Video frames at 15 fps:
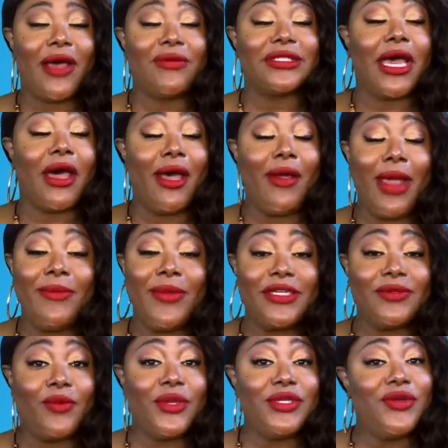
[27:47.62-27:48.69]
I was like, all right,
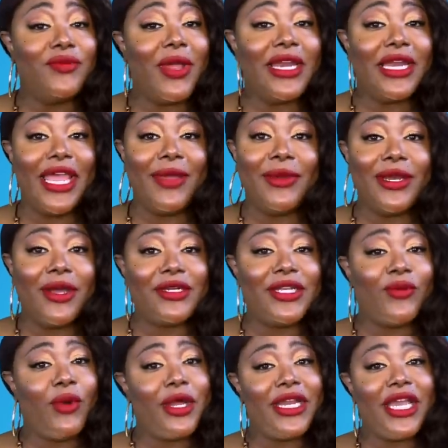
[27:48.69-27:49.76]
bitch, when you ready, let me know. And
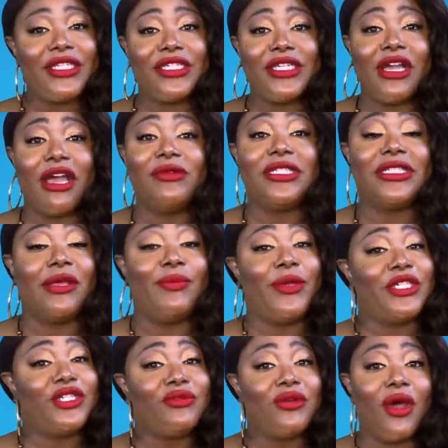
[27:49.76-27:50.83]
then one day she called me, she said,
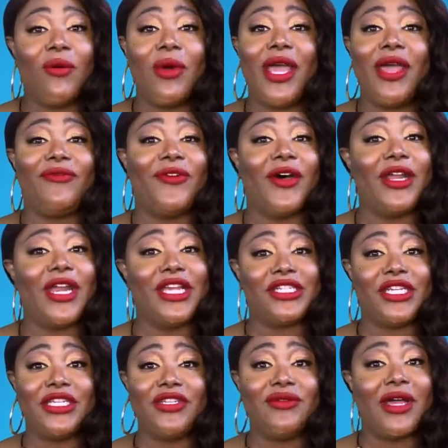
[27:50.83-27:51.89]
bitch, you know what? Fuck that
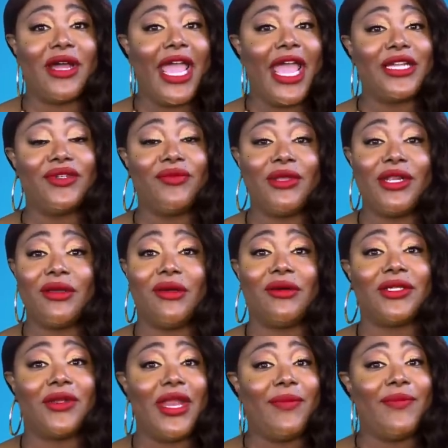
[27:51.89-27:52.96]
shit. You done had too many
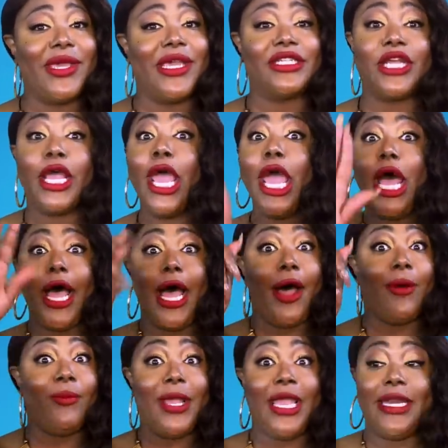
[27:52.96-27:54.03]
hoes on that bench.
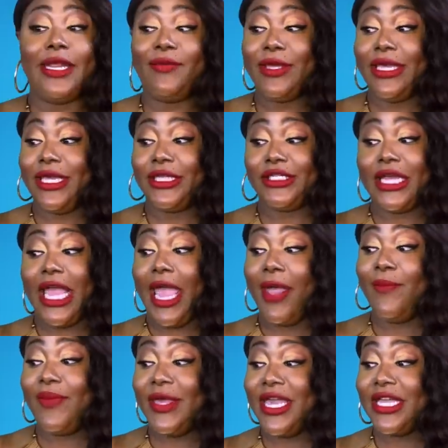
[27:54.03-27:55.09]
I'm ready, bitch.
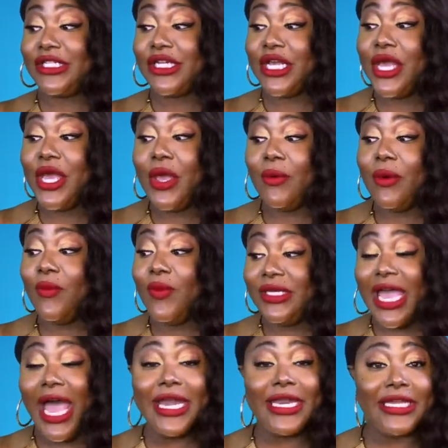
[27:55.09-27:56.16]
And bitch, when we
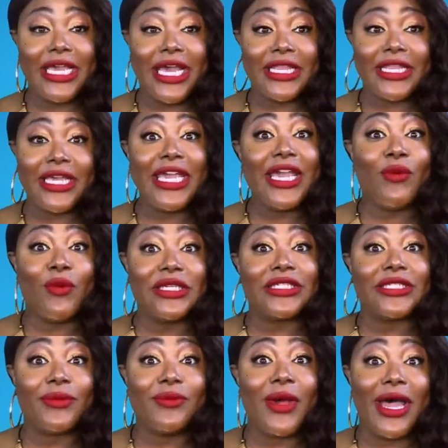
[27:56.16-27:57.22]
got together, it
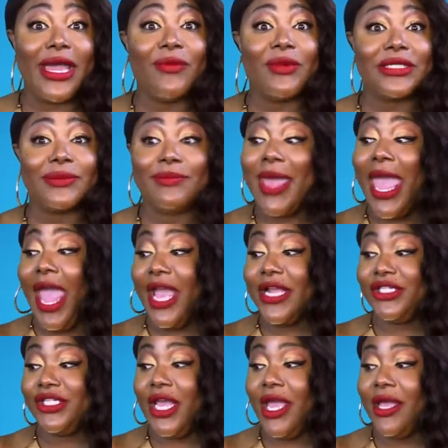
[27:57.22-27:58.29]
was
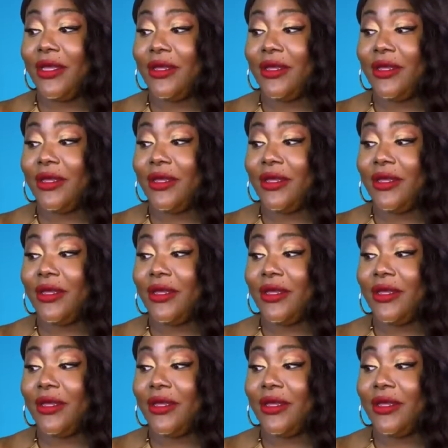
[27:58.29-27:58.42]
magic.